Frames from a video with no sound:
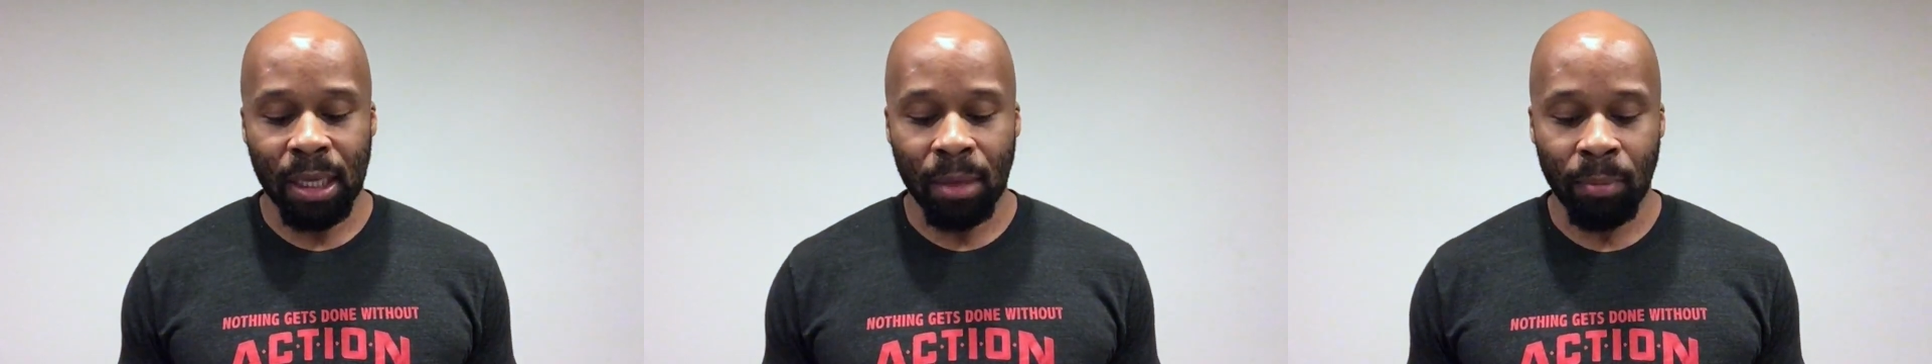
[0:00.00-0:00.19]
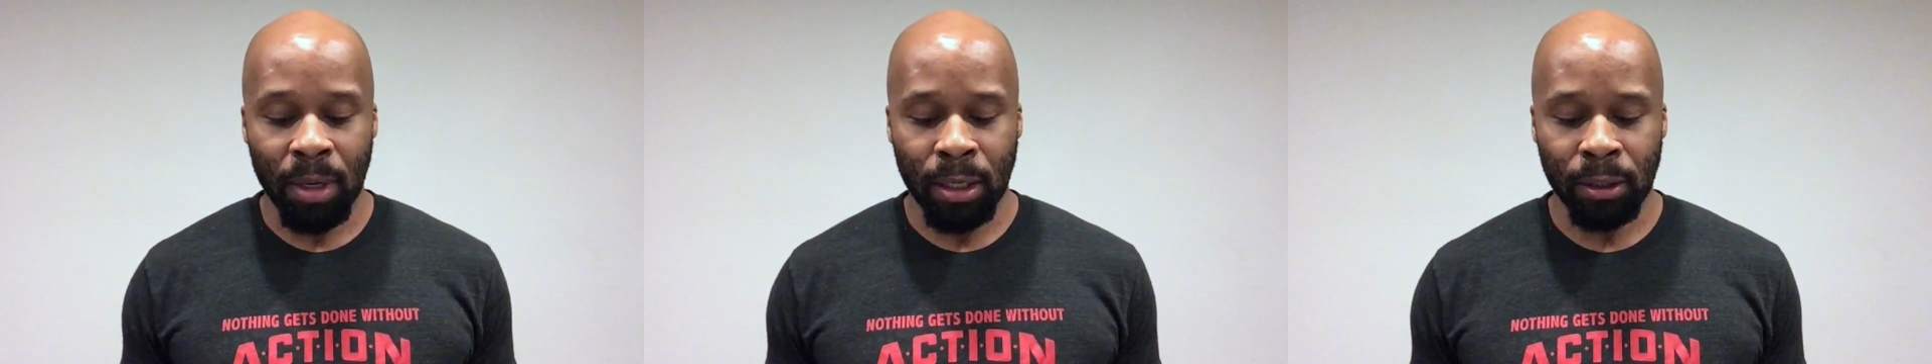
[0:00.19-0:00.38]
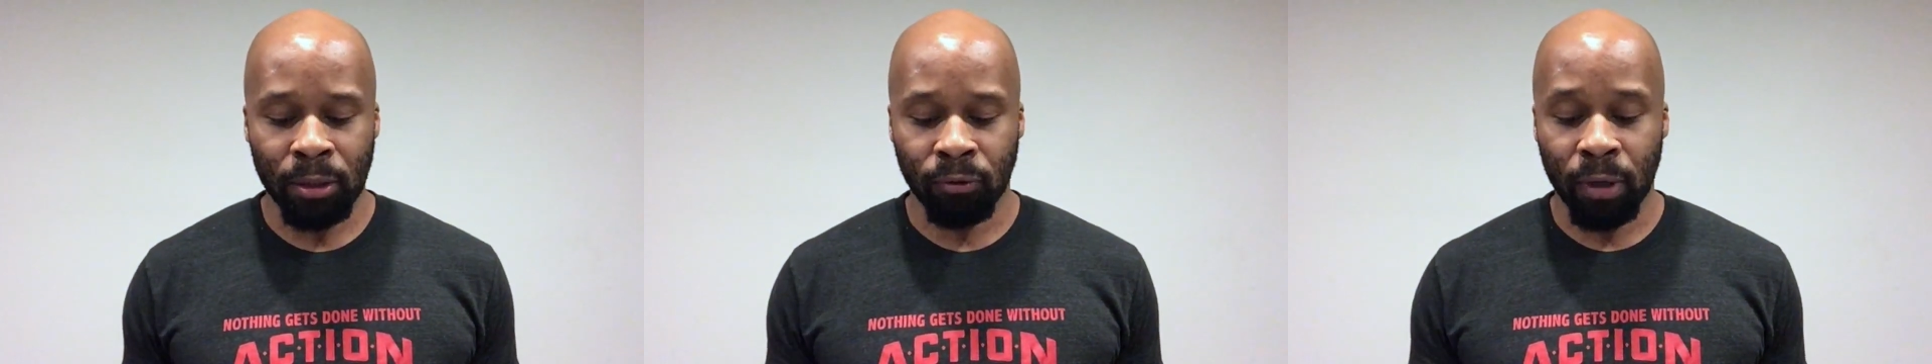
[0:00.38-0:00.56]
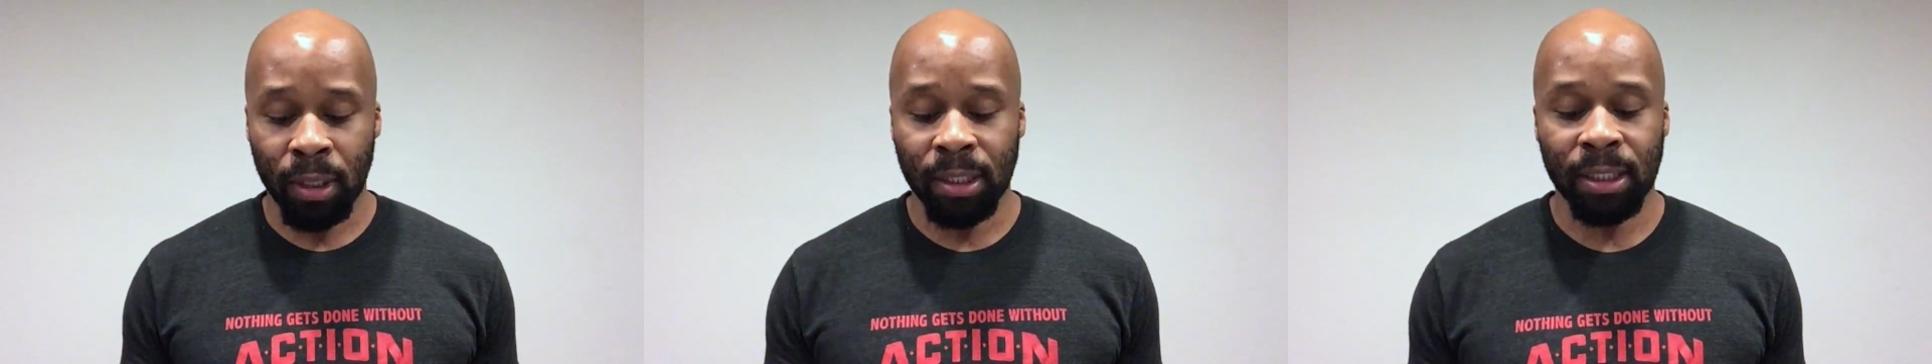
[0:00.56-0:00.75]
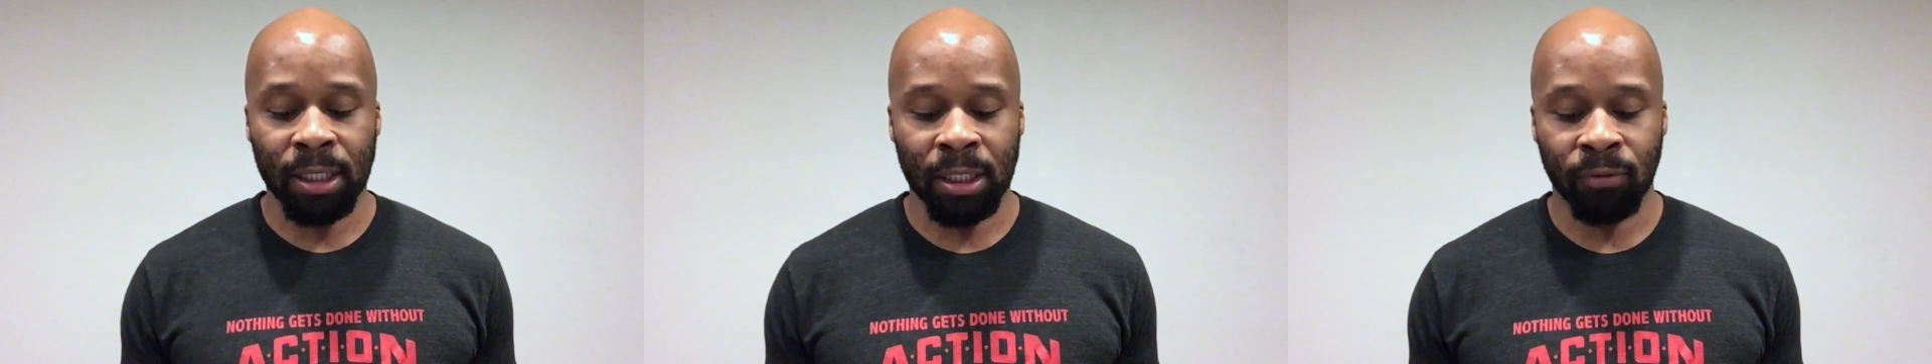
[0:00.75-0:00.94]
I mean, to run
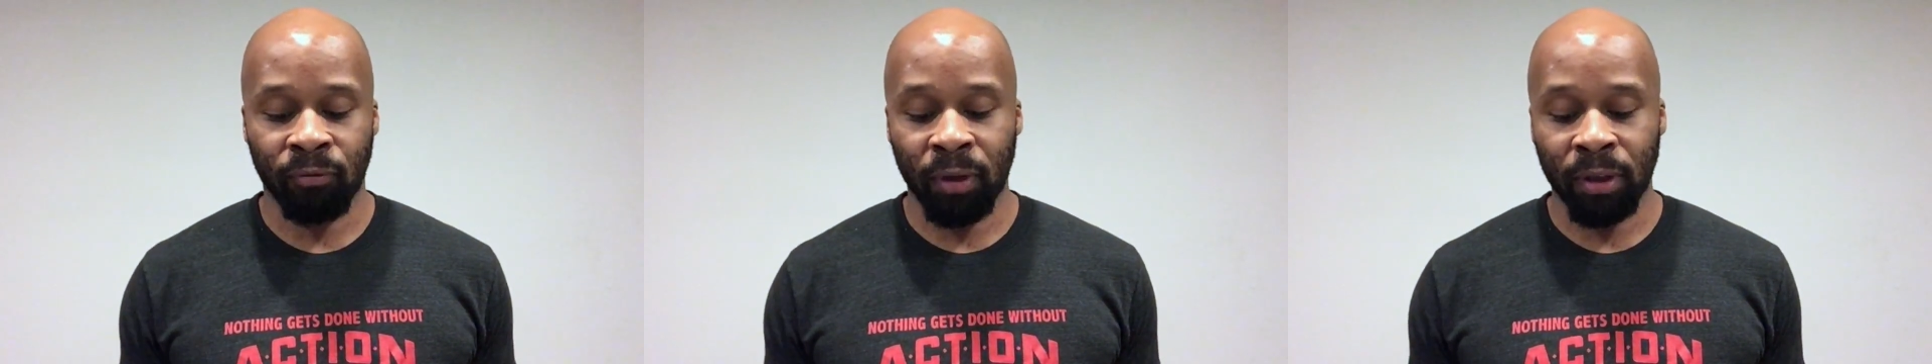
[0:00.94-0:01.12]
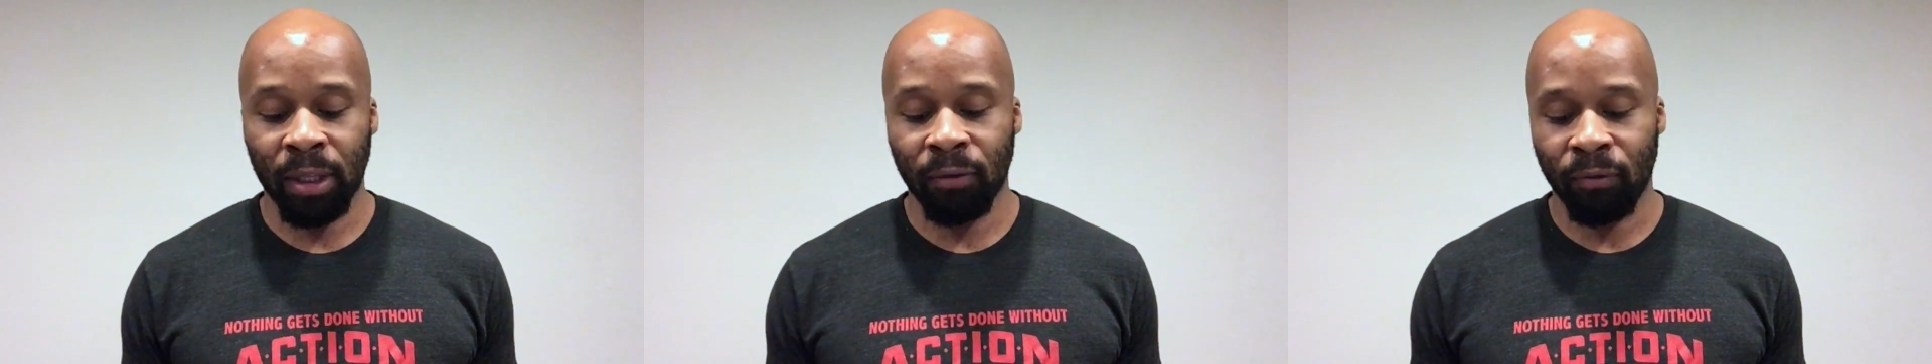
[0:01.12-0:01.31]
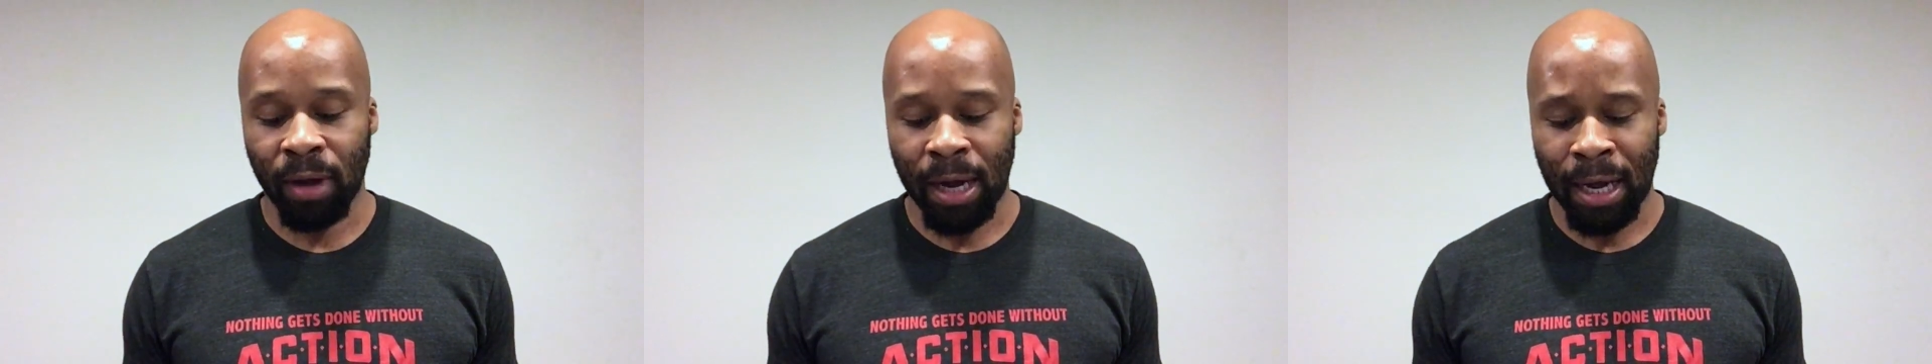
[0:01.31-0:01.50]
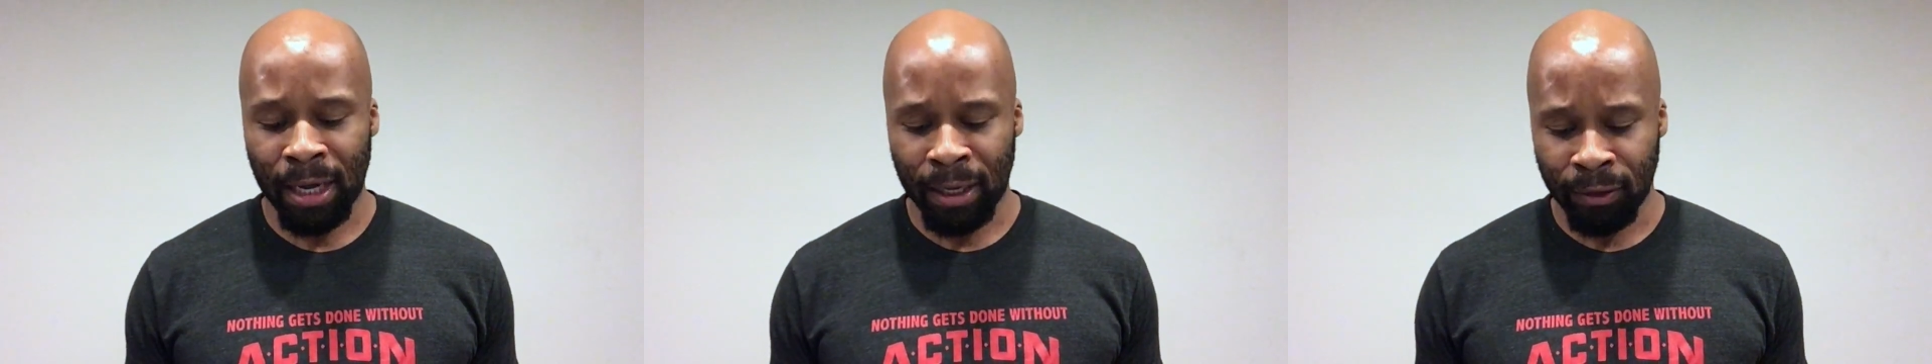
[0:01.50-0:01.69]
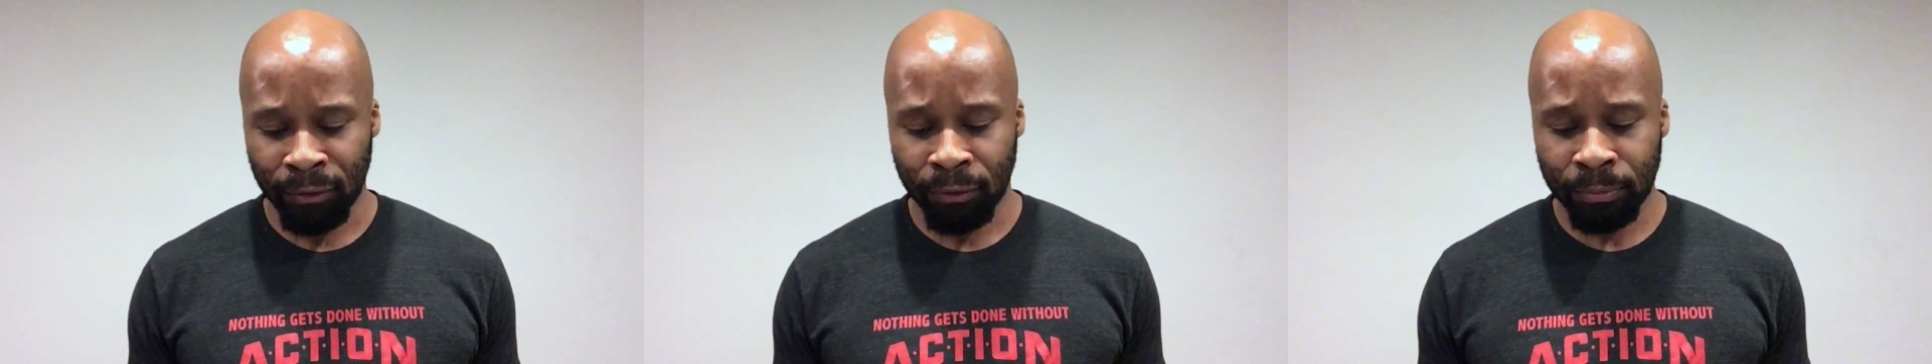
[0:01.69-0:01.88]

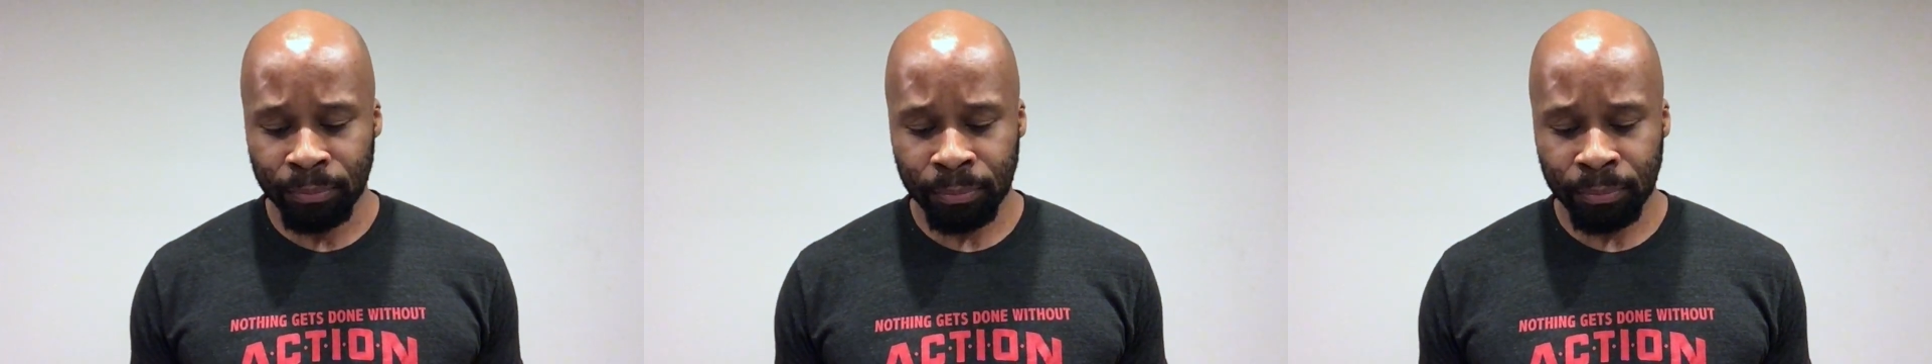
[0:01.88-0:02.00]
6:55